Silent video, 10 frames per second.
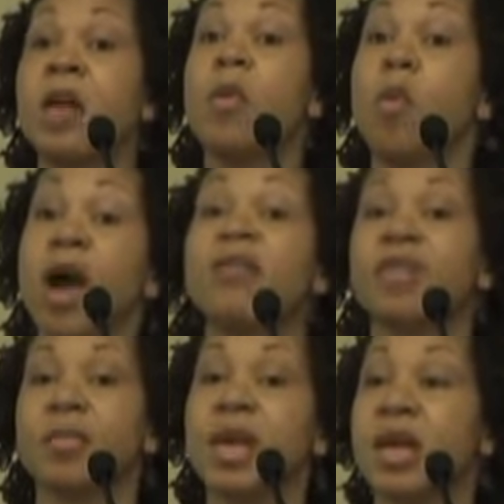But one of
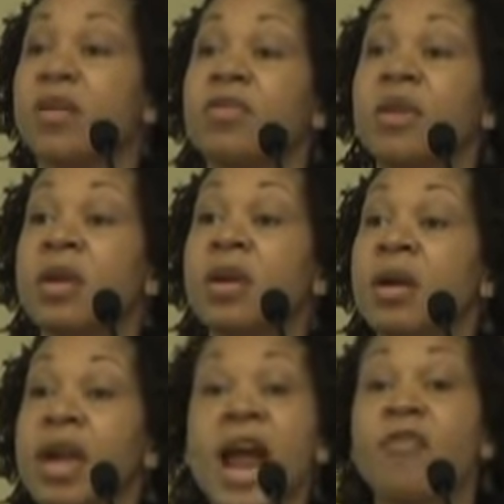them is,
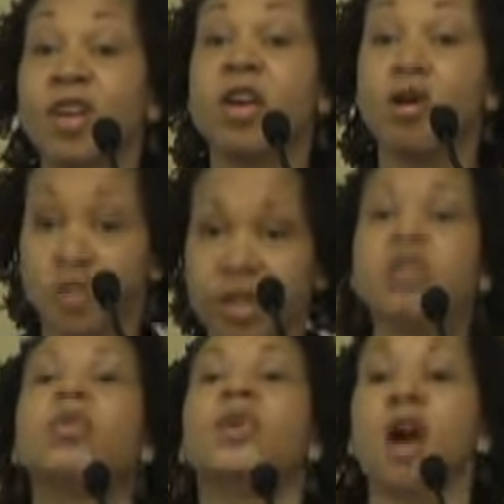in African culture,
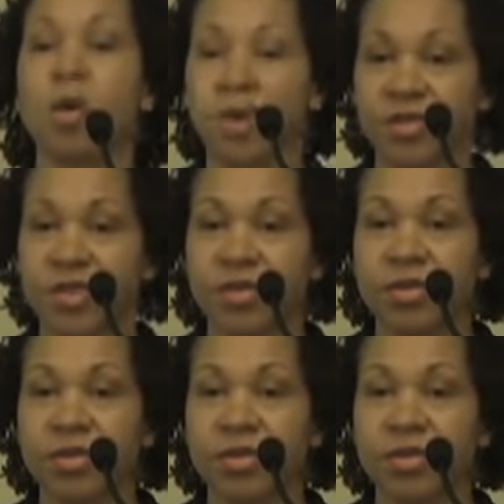this is what we always do.